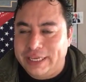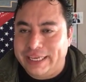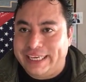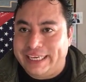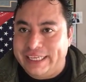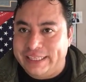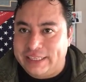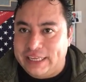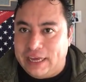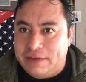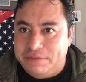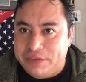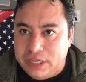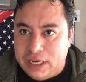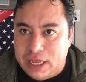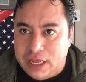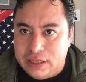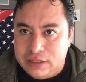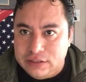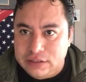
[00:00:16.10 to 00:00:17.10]
Kit
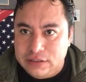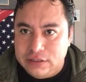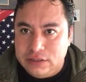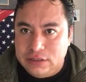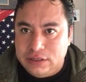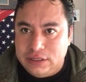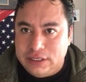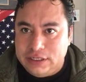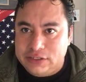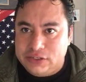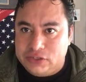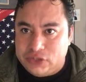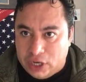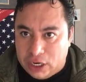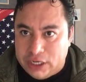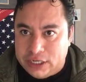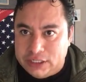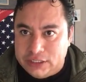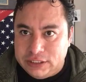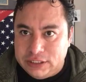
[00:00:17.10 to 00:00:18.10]
Avila
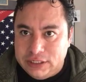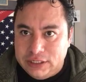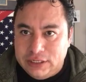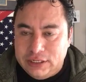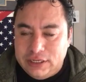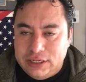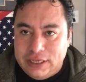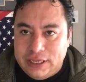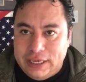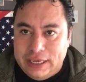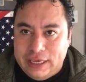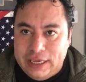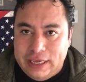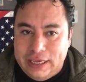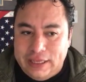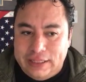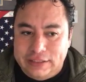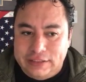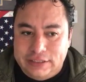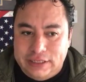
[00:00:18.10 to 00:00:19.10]
started
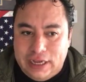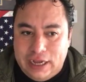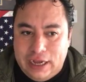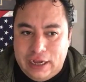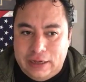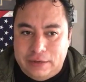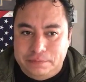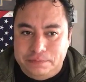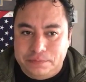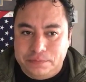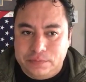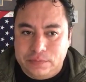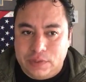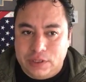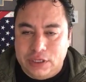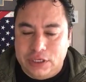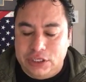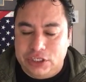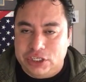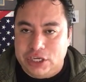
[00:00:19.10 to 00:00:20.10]
and um,
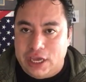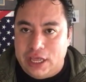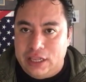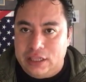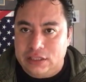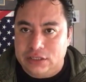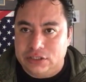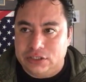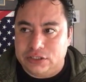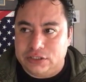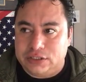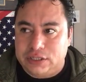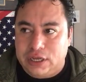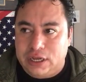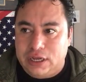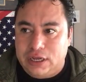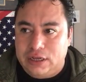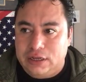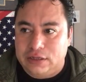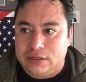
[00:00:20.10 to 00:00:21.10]
he challenged
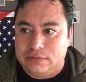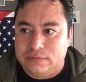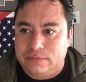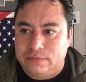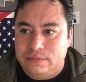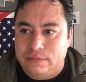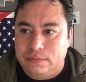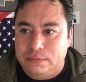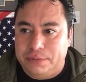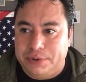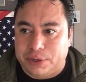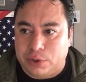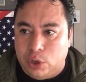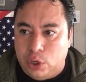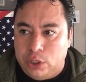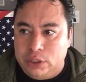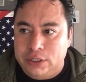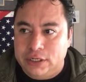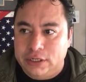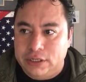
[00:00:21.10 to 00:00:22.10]
uh,
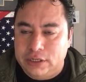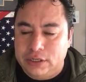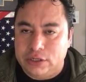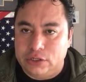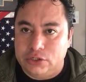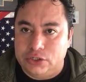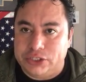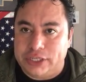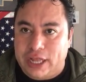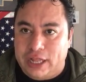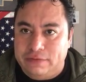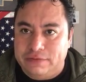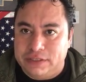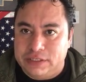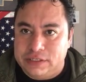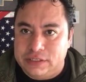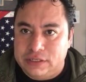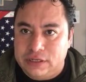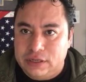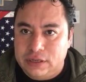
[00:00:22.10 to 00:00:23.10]
Barron
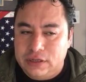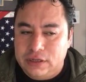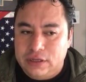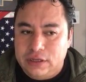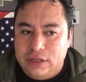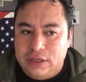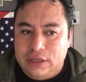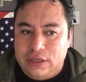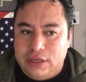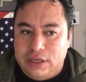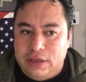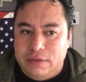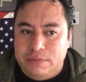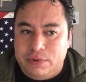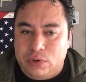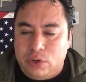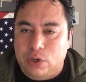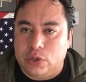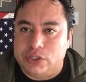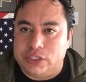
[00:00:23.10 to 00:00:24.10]
Gonsalves and
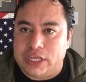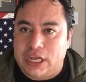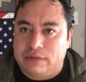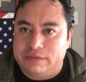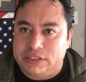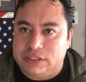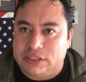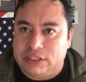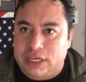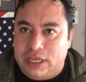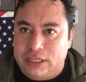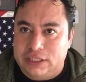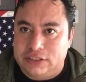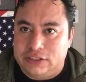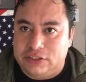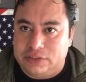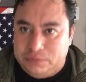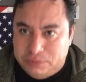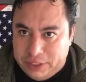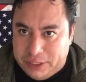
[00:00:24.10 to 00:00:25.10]
Barron Gonsalves
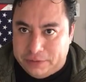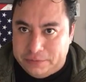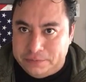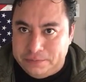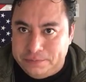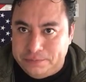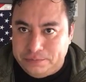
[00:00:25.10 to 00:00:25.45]
challenged me.